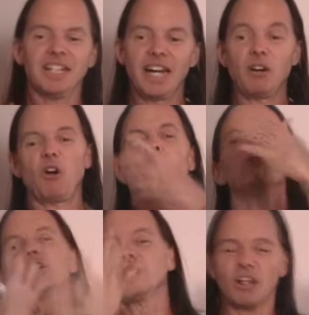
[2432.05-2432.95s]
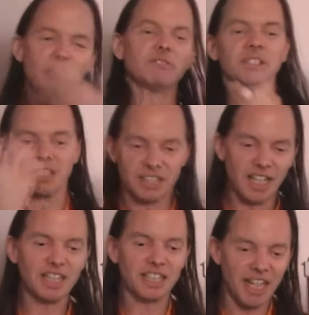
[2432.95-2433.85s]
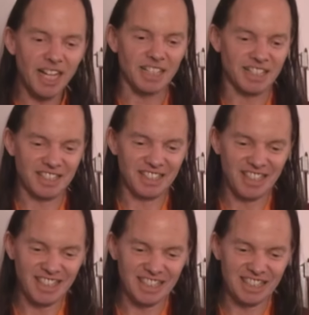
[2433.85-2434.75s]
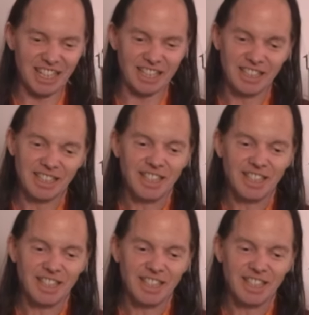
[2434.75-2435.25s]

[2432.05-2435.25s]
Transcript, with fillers: and over and over, and there's nothing else, you know, and it's like,